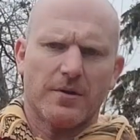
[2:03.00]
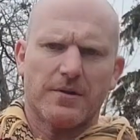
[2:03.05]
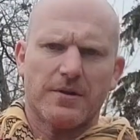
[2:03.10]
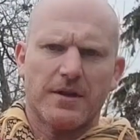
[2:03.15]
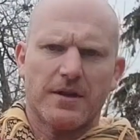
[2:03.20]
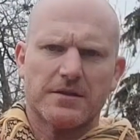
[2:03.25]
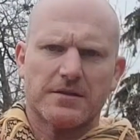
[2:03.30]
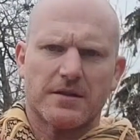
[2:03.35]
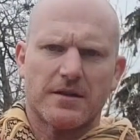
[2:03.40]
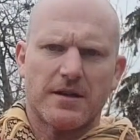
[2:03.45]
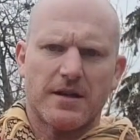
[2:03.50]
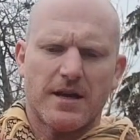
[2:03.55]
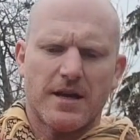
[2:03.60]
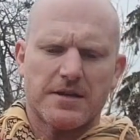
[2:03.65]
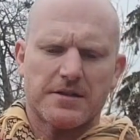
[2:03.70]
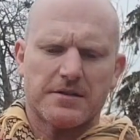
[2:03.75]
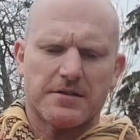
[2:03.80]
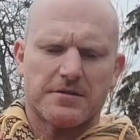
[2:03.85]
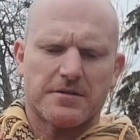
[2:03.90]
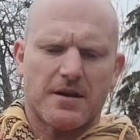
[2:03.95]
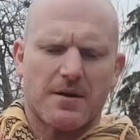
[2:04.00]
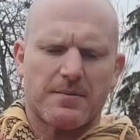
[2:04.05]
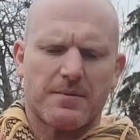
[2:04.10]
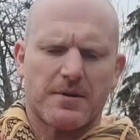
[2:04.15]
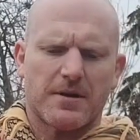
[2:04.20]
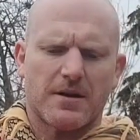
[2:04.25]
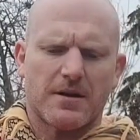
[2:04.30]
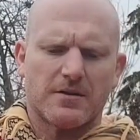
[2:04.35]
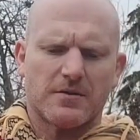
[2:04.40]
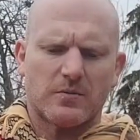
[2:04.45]
things on an Ashley stopper
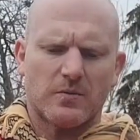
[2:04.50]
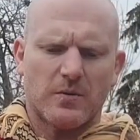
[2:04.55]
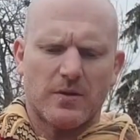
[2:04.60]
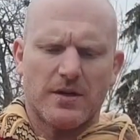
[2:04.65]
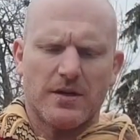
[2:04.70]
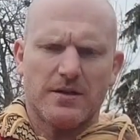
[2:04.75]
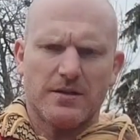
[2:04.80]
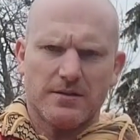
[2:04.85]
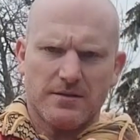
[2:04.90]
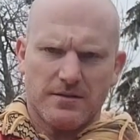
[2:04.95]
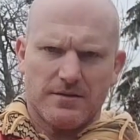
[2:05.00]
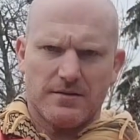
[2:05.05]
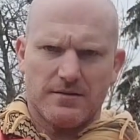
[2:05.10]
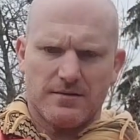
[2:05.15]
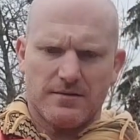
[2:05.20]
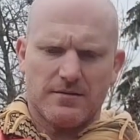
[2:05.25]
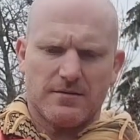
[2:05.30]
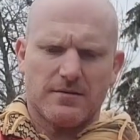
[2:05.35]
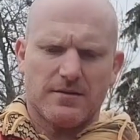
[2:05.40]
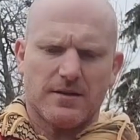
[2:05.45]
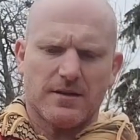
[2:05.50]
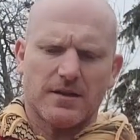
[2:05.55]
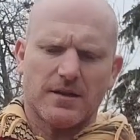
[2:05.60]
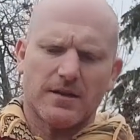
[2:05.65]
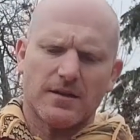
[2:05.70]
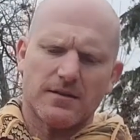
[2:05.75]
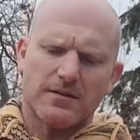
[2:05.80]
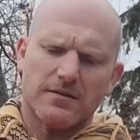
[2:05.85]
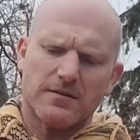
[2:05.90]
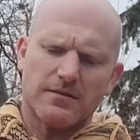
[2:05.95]
knot is one,
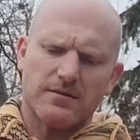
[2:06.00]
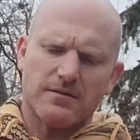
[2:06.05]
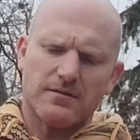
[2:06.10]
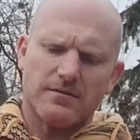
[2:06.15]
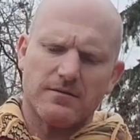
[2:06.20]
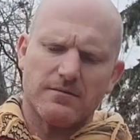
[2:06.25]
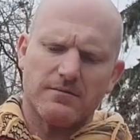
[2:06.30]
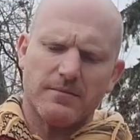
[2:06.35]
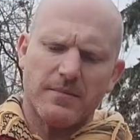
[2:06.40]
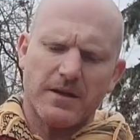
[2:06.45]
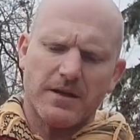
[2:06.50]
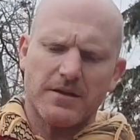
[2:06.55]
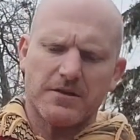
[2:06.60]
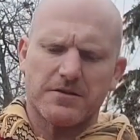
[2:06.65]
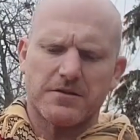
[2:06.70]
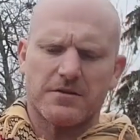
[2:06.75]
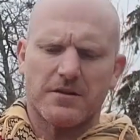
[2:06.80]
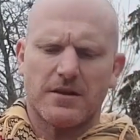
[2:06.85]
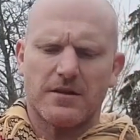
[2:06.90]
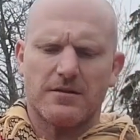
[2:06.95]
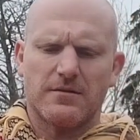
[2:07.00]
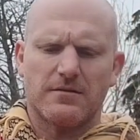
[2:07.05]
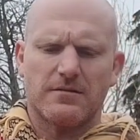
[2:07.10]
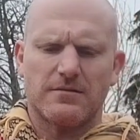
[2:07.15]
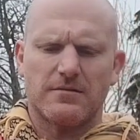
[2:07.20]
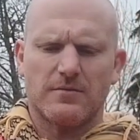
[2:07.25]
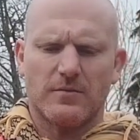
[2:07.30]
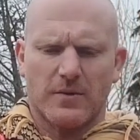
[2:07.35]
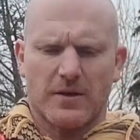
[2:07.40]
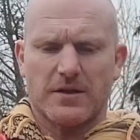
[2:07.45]
making sure
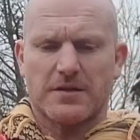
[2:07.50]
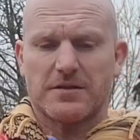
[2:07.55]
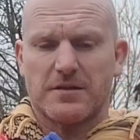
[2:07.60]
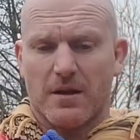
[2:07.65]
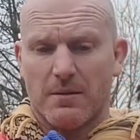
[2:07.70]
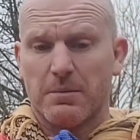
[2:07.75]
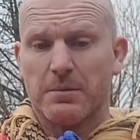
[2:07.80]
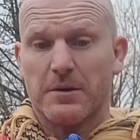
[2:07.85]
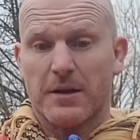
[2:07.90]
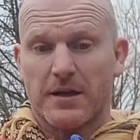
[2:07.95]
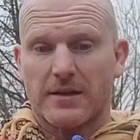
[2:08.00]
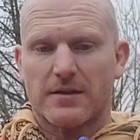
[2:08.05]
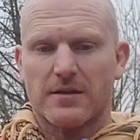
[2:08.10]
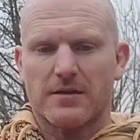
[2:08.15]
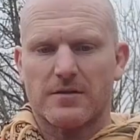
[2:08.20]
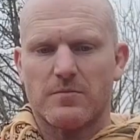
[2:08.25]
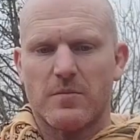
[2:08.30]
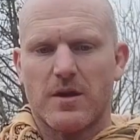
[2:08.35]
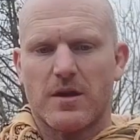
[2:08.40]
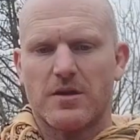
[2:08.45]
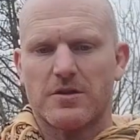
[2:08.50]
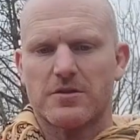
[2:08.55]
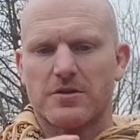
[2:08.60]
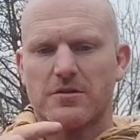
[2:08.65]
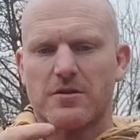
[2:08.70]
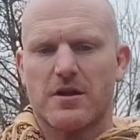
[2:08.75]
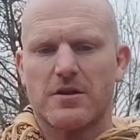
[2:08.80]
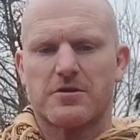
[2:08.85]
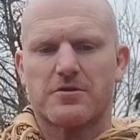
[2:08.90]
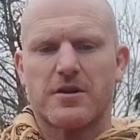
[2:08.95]
when it's doubled like this, making sure
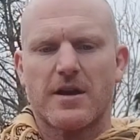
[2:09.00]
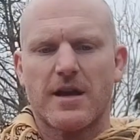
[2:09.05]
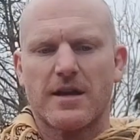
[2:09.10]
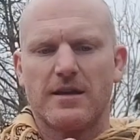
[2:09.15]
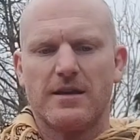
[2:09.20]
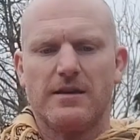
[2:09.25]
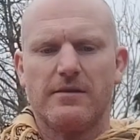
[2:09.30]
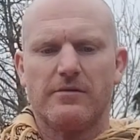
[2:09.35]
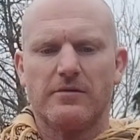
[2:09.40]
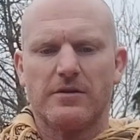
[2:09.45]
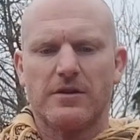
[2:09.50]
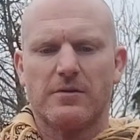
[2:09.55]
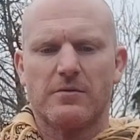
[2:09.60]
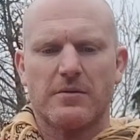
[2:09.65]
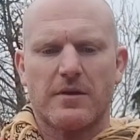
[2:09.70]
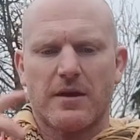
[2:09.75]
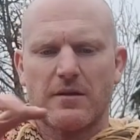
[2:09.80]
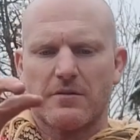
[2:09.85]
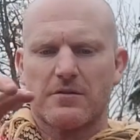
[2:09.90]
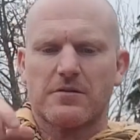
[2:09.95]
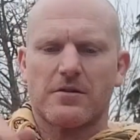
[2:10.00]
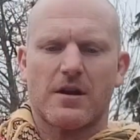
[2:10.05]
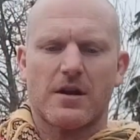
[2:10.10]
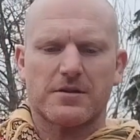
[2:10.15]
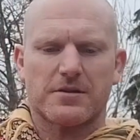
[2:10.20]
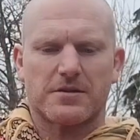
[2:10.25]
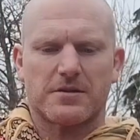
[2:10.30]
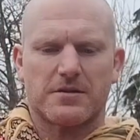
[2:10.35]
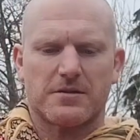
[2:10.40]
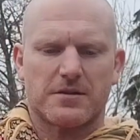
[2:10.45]
they track evenly without
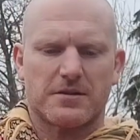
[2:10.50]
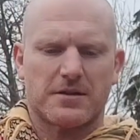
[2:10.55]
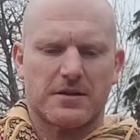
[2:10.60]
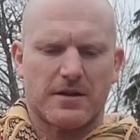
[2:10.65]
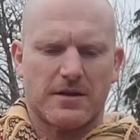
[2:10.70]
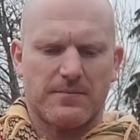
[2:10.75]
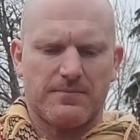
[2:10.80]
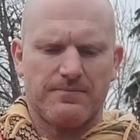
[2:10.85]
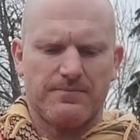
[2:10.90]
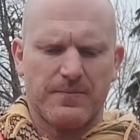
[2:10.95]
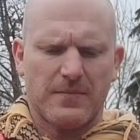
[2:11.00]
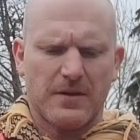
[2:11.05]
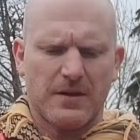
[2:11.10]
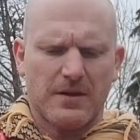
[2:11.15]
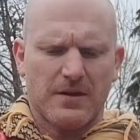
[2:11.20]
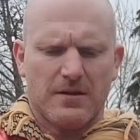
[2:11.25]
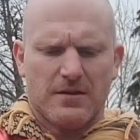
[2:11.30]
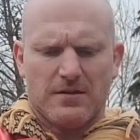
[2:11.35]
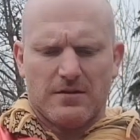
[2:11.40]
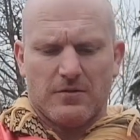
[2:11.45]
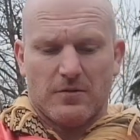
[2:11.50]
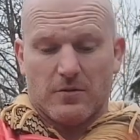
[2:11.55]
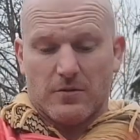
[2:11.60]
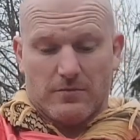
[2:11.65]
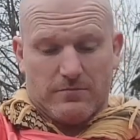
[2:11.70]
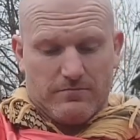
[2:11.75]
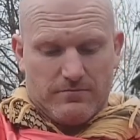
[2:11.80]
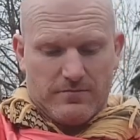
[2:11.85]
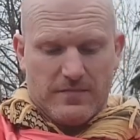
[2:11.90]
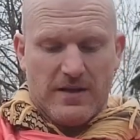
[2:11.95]
crossing all the time, or
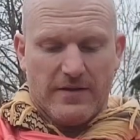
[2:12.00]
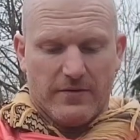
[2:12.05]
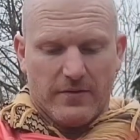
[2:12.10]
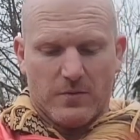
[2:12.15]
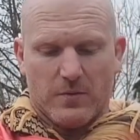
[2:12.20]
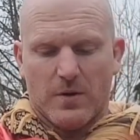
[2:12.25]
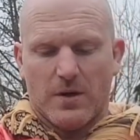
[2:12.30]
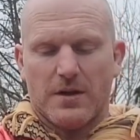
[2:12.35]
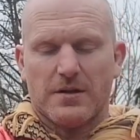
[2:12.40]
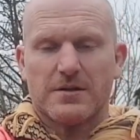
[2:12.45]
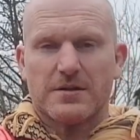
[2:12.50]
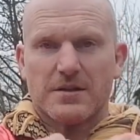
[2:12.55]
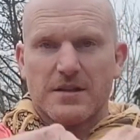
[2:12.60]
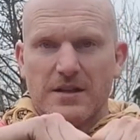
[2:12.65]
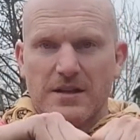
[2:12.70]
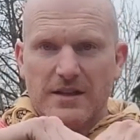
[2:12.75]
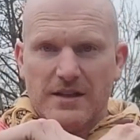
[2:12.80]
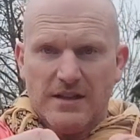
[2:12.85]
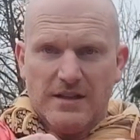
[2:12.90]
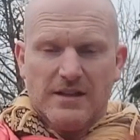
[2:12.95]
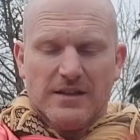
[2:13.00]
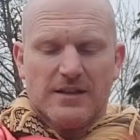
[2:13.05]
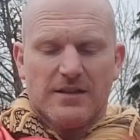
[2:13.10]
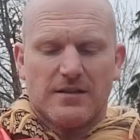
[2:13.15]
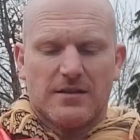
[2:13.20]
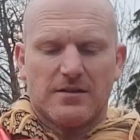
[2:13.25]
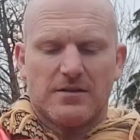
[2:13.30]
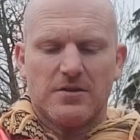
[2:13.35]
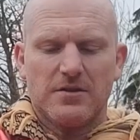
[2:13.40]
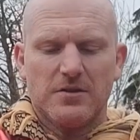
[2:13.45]
even once. And
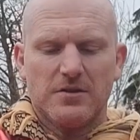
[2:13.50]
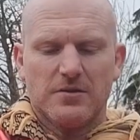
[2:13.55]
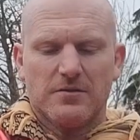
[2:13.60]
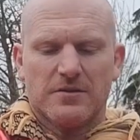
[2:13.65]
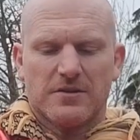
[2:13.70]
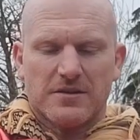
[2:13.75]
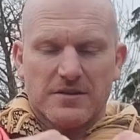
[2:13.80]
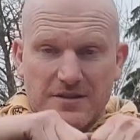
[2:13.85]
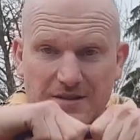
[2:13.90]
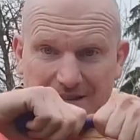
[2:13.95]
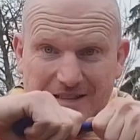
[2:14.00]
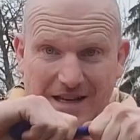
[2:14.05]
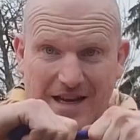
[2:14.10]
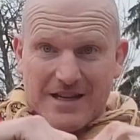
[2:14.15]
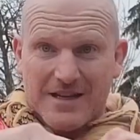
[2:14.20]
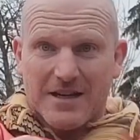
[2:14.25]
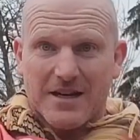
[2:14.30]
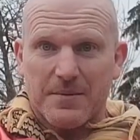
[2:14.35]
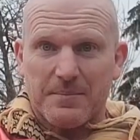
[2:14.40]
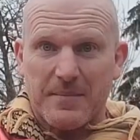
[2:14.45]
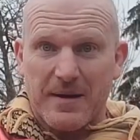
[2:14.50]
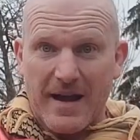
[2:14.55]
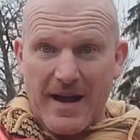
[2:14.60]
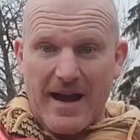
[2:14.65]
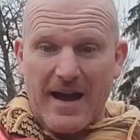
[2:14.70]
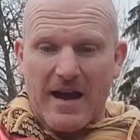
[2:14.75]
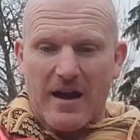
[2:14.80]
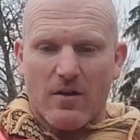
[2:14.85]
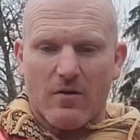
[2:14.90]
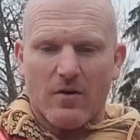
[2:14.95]
then two is tighten it up
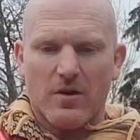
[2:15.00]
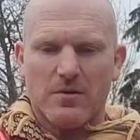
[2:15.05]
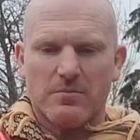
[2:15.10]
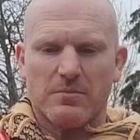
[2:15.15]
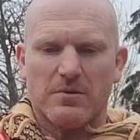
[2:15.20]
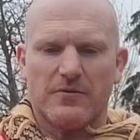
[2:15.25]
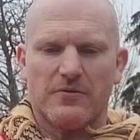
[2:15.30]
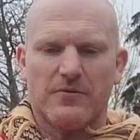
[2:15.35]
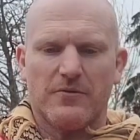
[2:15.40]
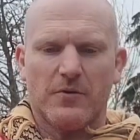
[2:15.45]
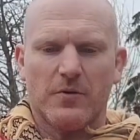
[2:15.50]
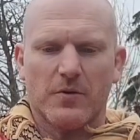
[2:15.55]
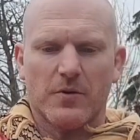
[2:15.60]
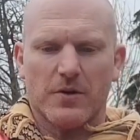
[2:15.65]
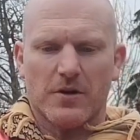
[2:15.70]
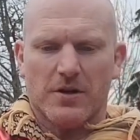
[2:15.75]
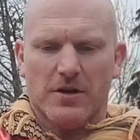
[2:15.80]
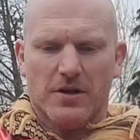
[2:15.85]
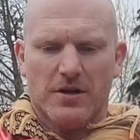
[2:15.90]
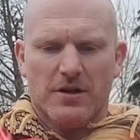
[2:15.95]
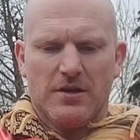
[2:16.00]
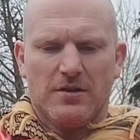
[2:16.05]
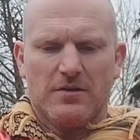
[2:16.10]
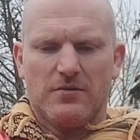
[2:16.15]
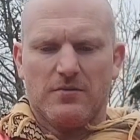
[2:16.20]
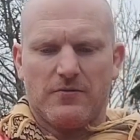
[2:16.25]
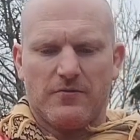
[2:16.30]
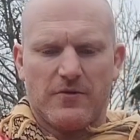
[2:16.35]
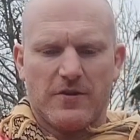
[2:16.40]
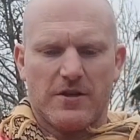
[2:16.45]
now before you
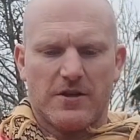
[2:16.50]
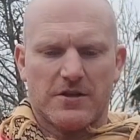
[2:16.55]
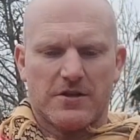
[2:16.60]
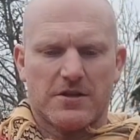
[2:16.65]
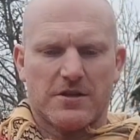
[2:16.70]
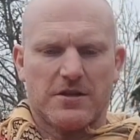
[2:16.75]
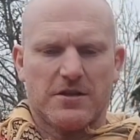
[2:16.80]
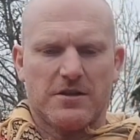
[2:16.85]
finish